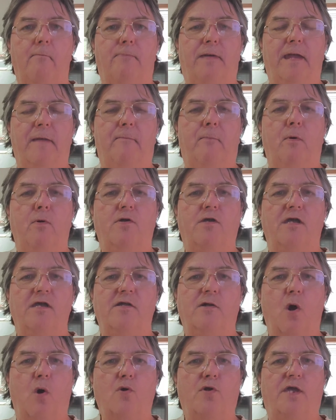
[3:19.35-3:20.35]
people
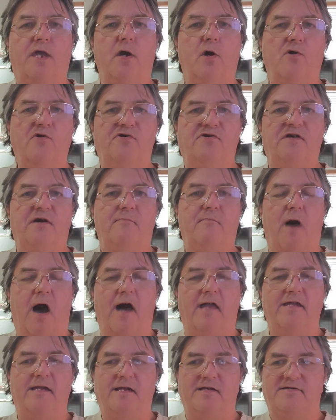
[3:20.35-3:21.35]
can go kill
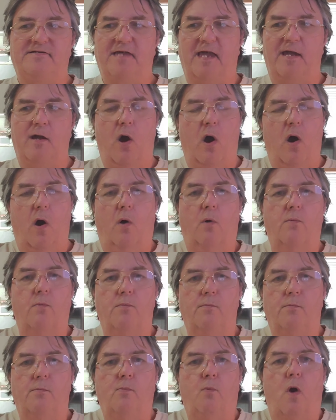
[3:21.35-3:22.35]
somebody and say, oh,
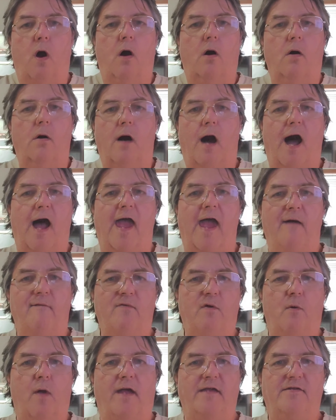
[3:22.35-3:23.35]
well, I
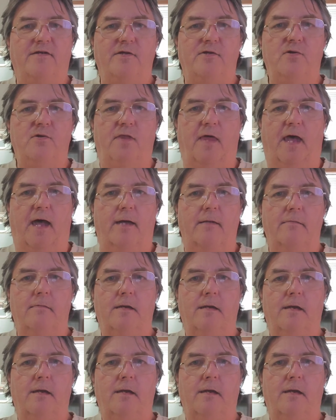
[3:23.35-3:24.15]
have the right to do that.